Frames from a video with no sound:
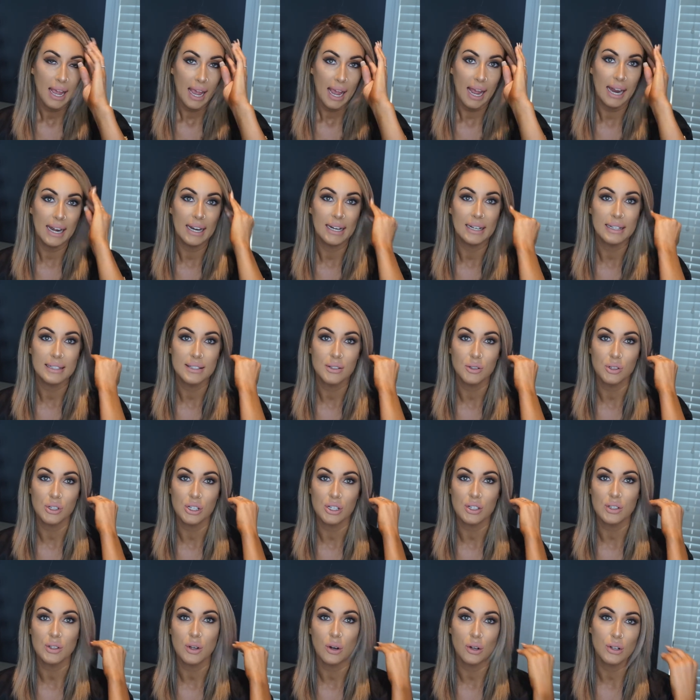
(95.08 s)
and it's
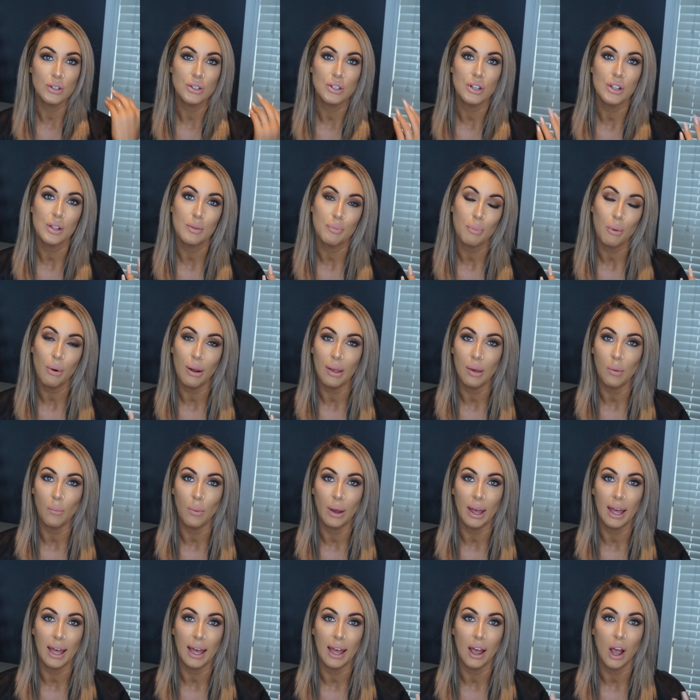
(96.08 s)
just gotten to the point
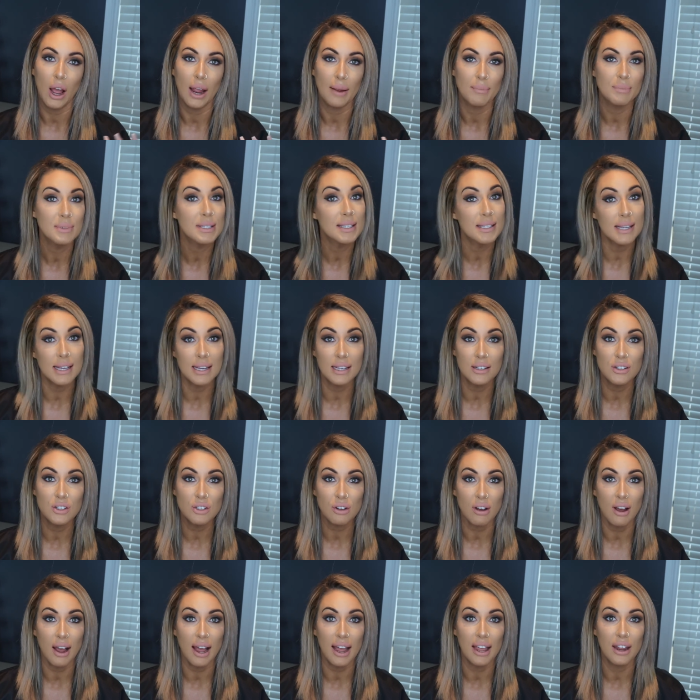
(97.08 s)
where I'm sick and
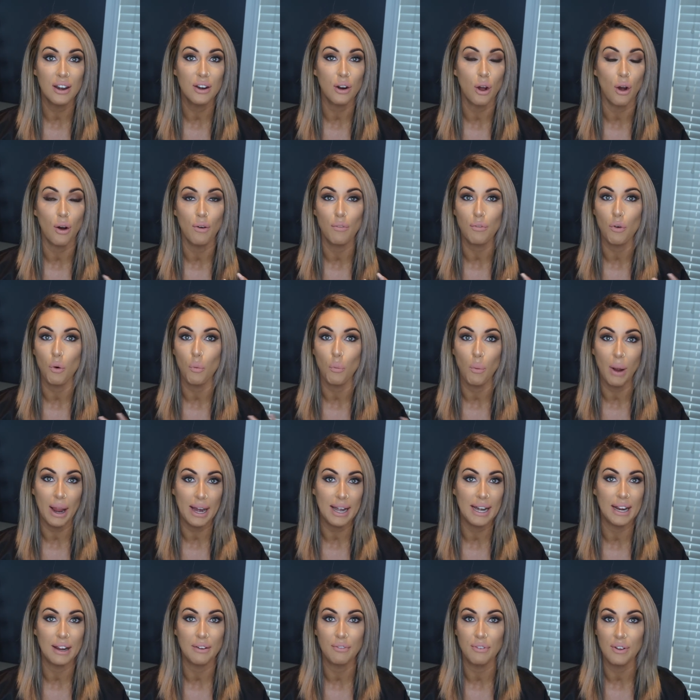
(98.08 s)
tired of
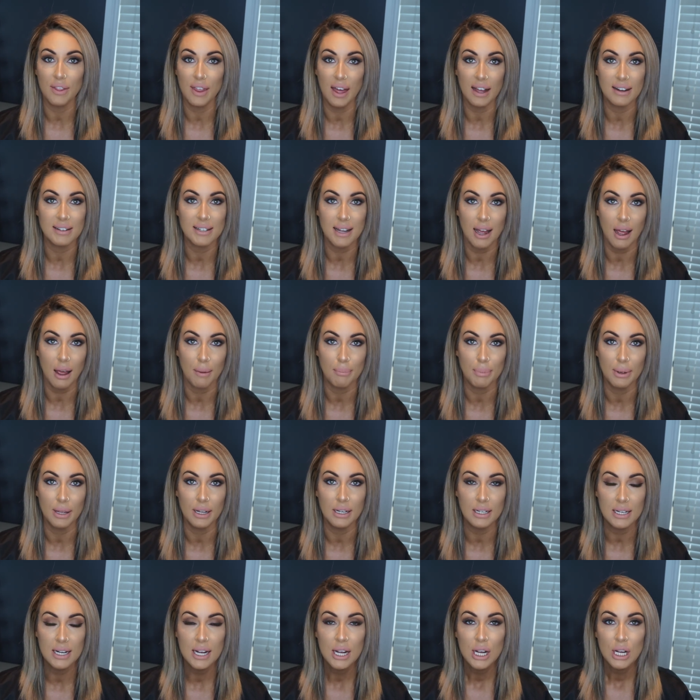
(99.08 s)
waiting for that to
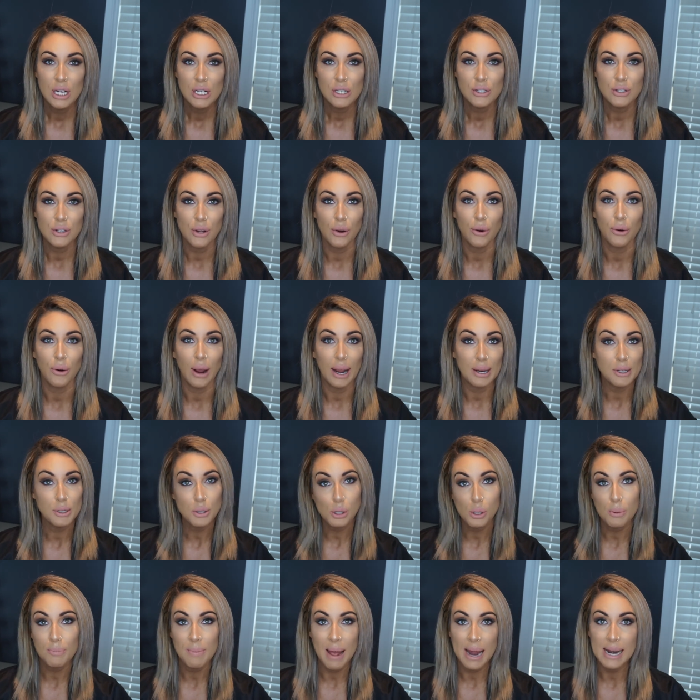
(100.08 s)
happen. So I
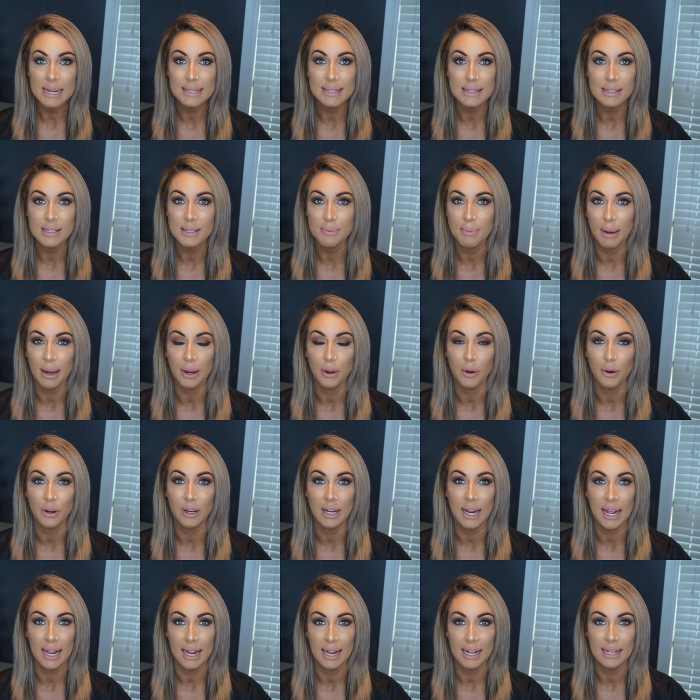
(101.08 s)
took matters into my own
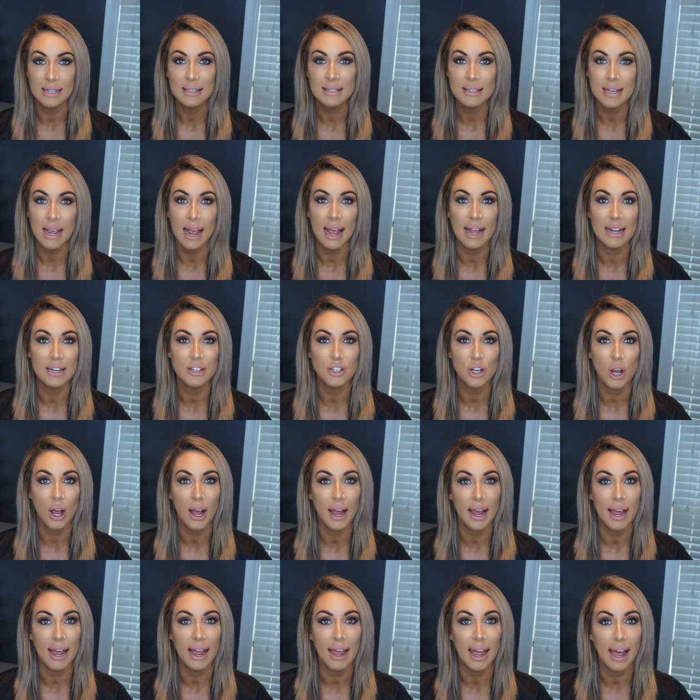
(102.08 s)
hands and
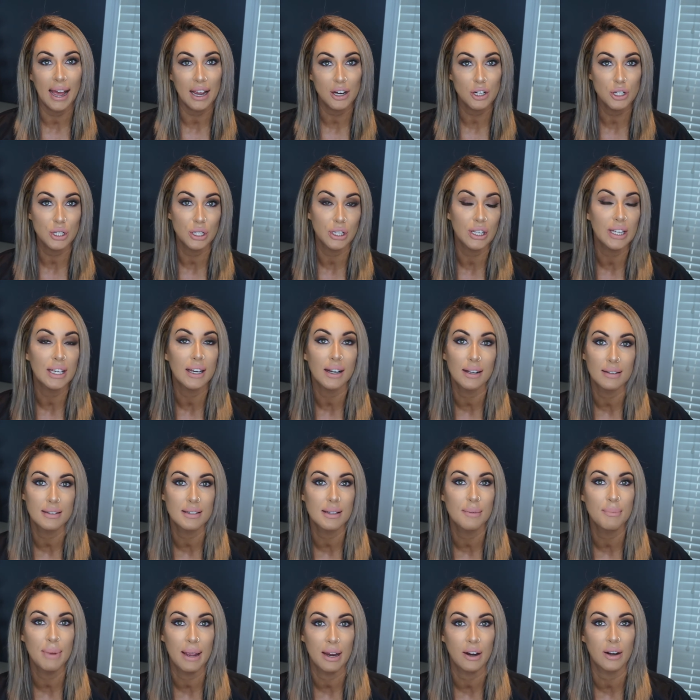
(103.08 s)
I actually cut
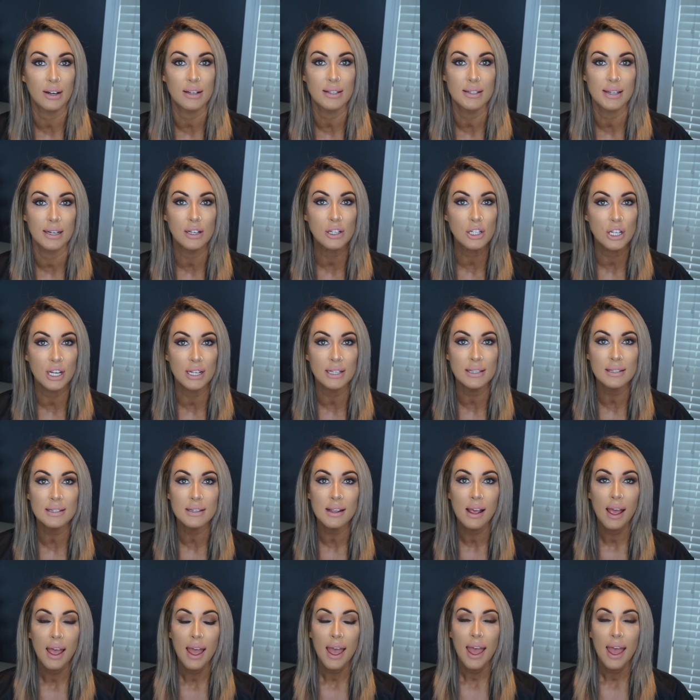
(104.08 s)
some hair extensions